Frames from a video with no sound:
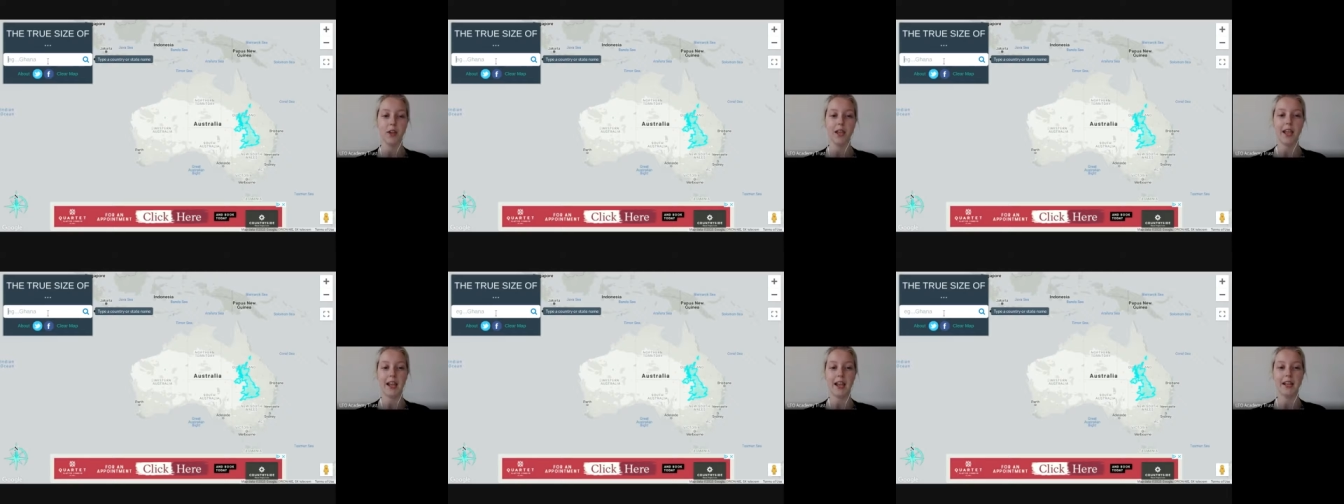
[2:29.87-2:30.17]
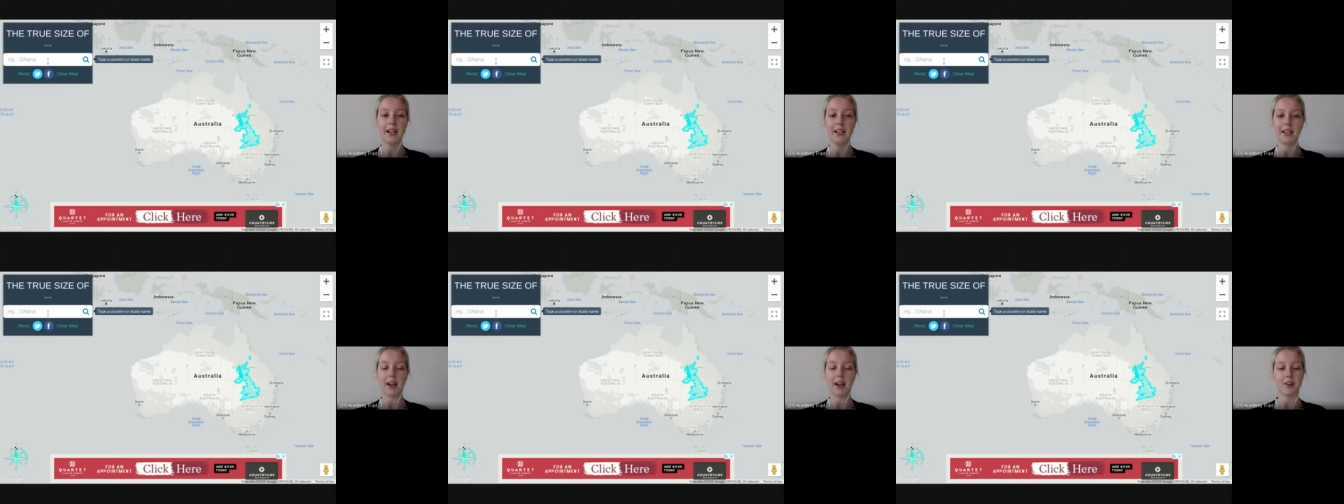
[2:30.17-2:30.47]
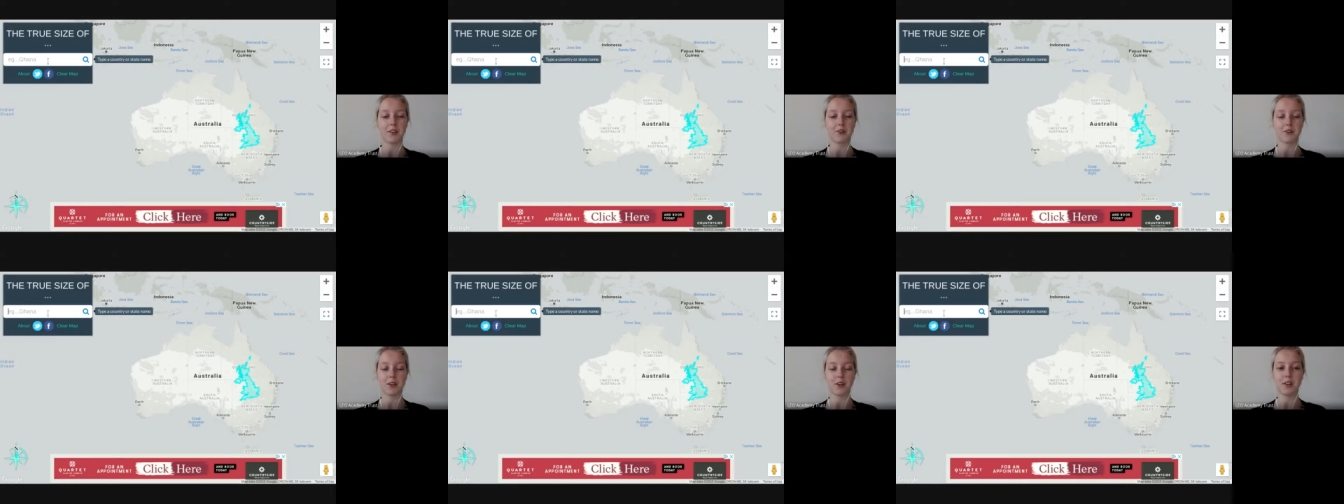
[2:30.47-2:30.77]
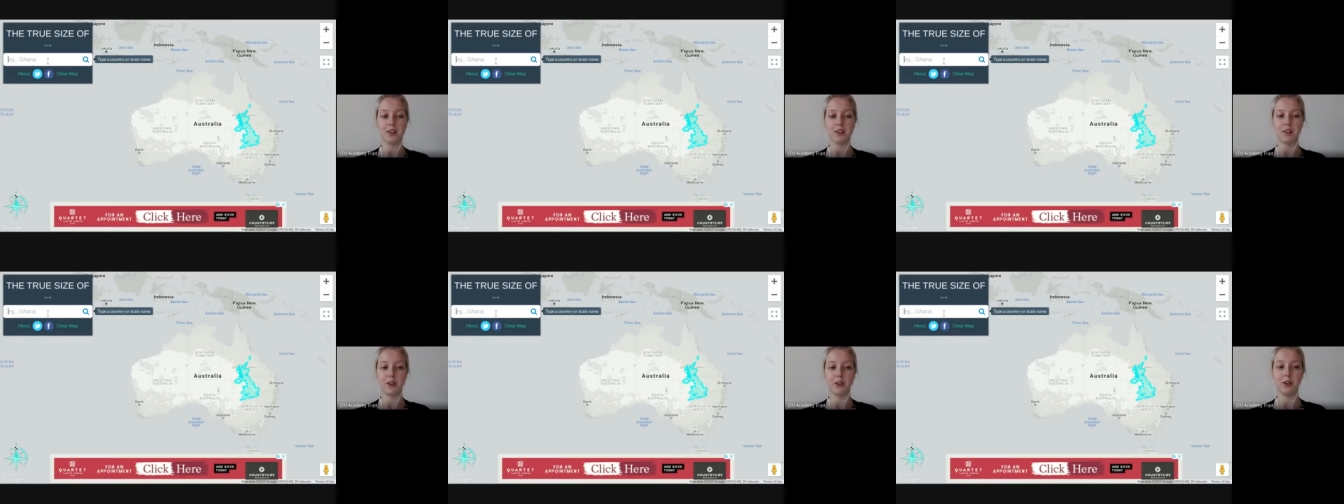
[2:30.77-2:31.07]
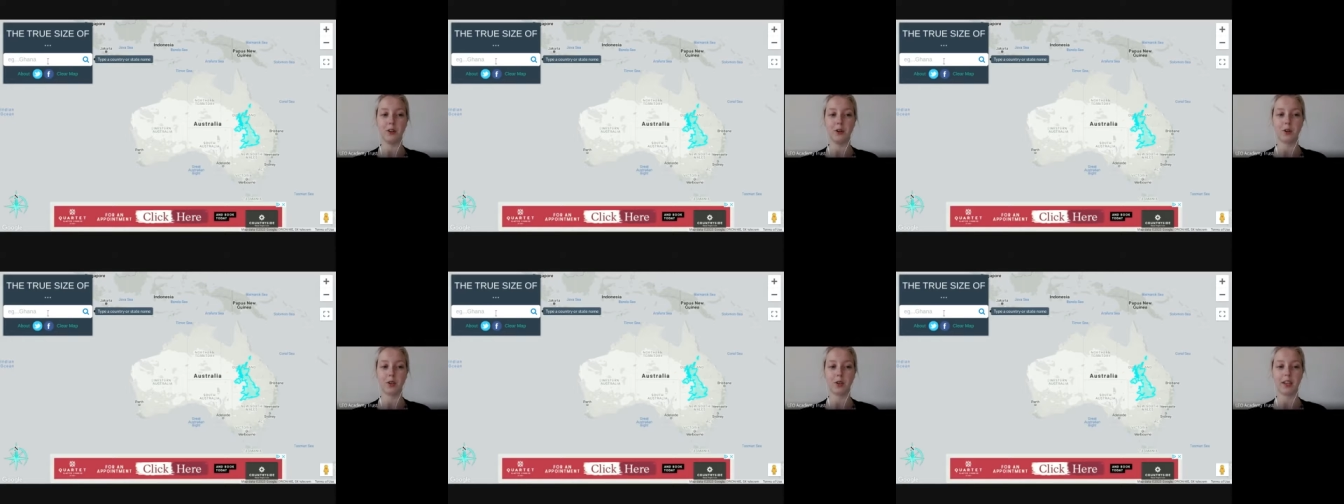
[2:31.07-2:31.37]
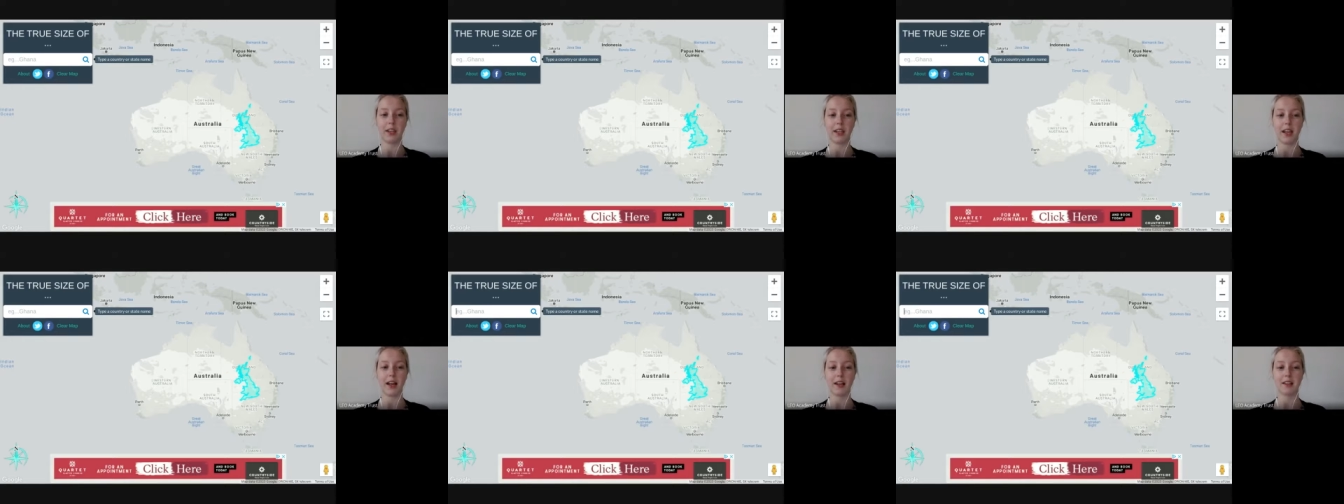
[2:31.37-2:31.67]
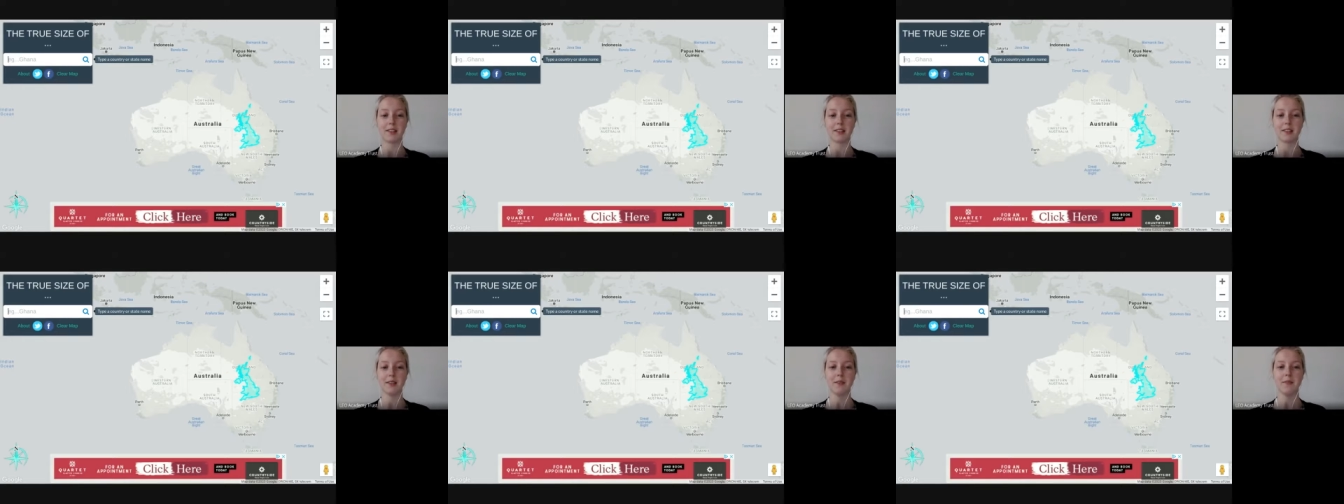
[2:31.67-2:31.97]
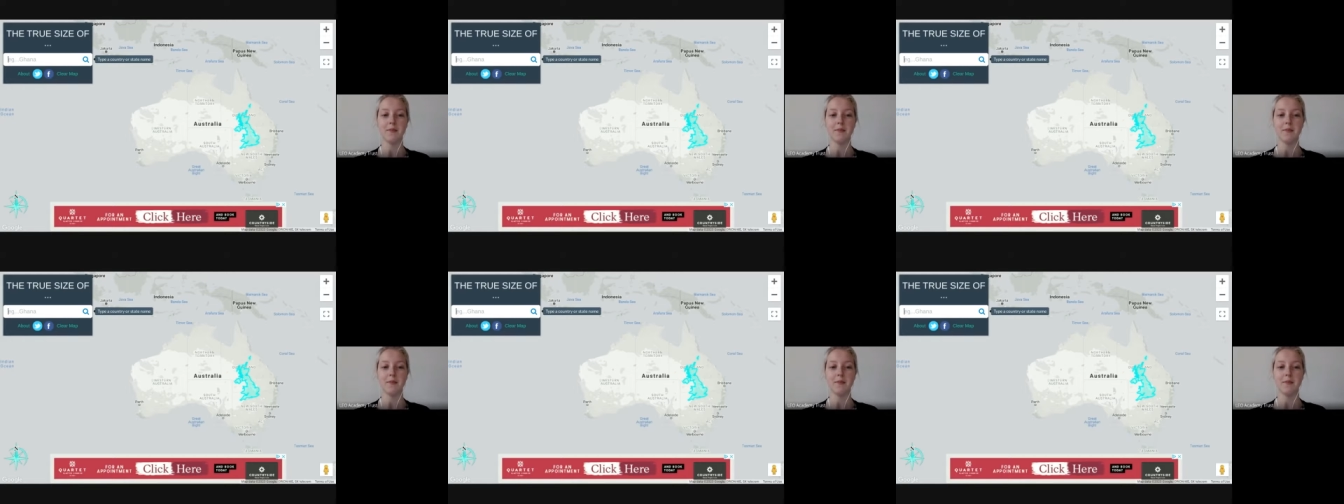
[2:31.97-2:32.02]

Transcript: any country that you're looking at,